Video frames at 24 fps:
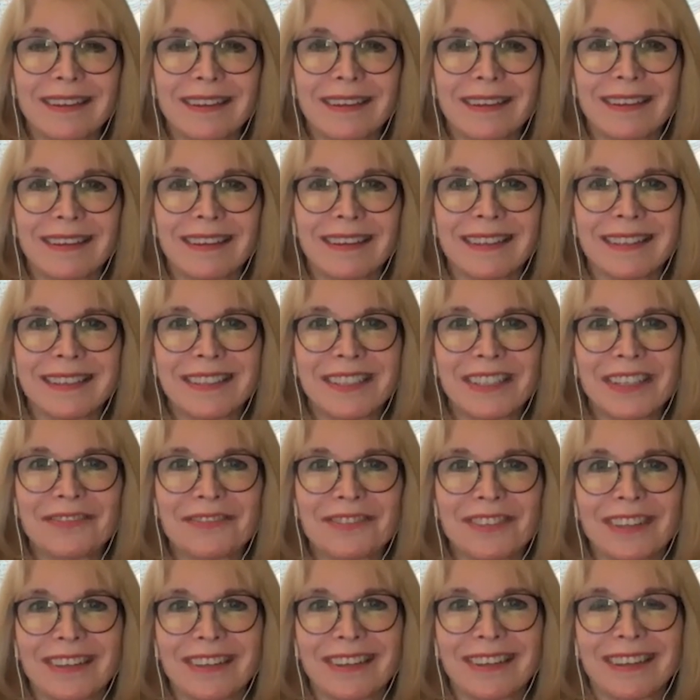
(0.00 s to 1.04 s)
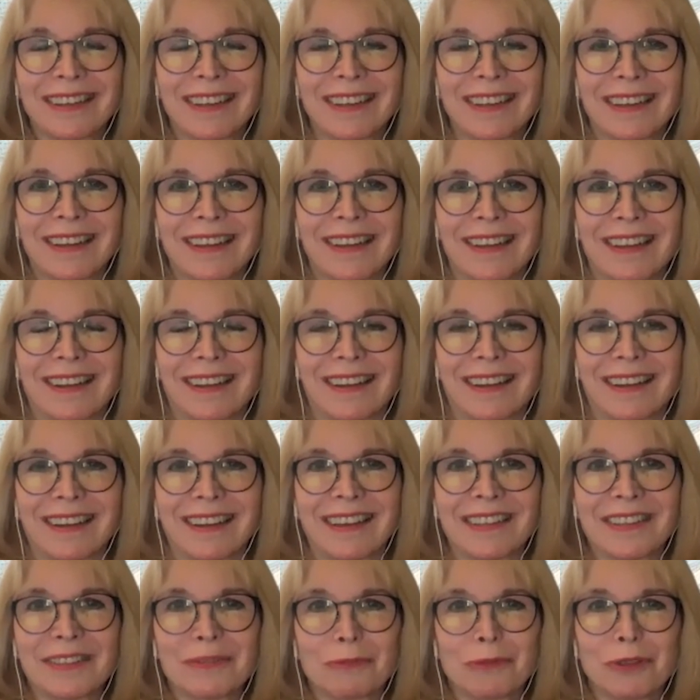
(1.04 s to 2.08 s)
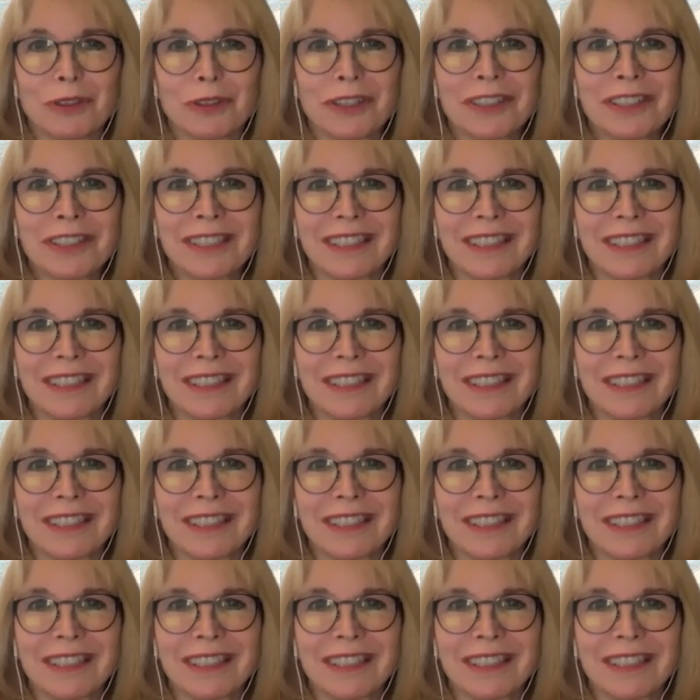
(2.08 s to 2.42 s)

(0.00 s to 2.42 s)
it's worse